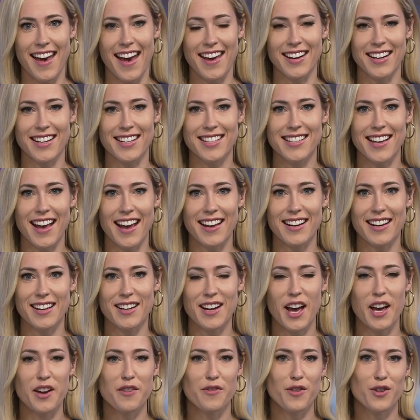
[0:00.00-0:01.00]
An
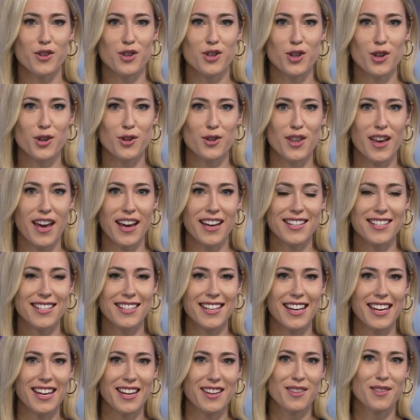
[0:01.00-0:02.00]
exciting night for sure. Thanks,
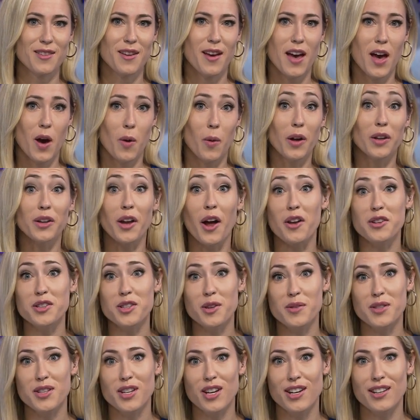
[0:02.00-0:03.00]
Keith. Well, it
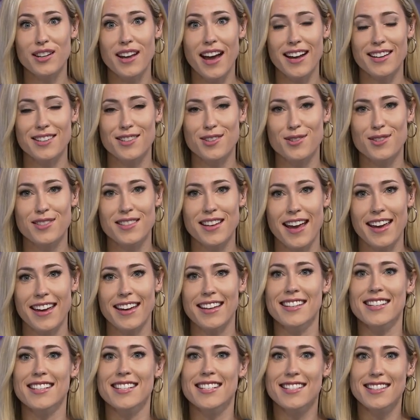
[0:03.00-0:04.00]
also is a good night to stay
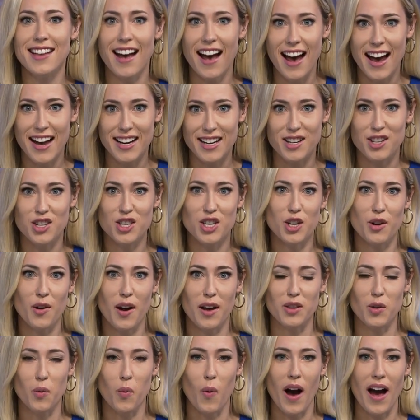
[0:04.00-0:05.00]
inside and cheer
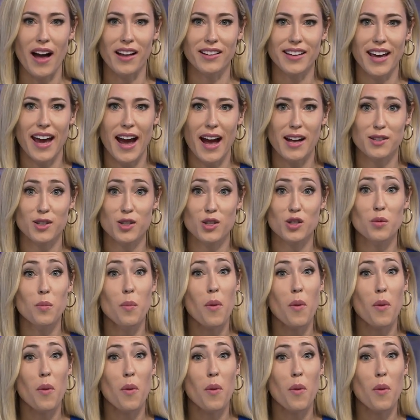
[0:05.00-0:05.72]
on the Wildcats.